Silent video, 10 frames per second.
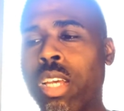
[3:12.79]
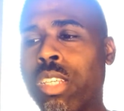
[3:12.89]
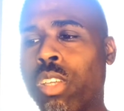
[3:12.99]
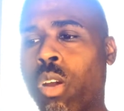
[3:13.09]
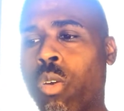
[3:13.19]

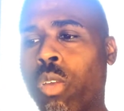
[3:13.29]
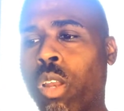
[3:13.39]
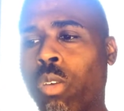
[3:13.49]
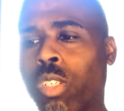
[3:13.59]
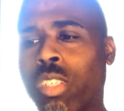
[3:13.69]
So,
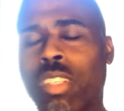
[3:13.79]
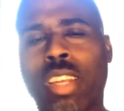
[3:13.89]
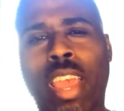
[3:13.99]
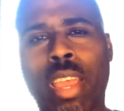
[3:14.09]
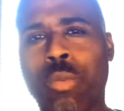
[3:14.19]
just
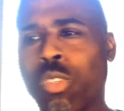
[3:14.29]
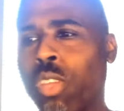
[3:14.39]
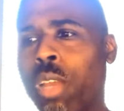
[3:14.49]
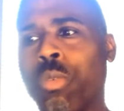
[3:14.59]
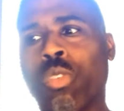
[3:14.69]
today, it
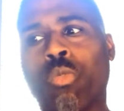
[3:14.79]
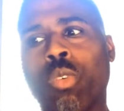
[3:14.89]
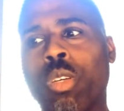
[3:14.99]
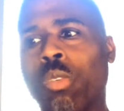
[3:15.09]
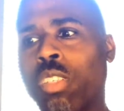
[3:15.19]
was
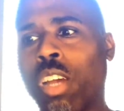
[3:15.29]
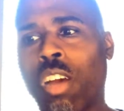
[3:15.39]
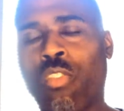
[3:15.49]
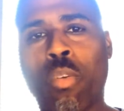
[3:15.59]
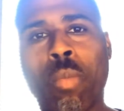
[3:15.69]
real
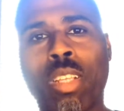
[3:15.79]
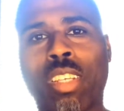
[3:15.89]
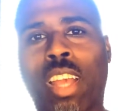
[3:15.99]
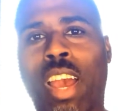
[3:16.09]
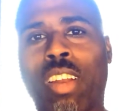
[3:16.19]
tough for me
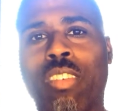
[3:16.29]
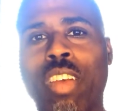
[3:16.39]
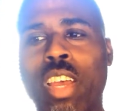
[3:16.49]
to kind of,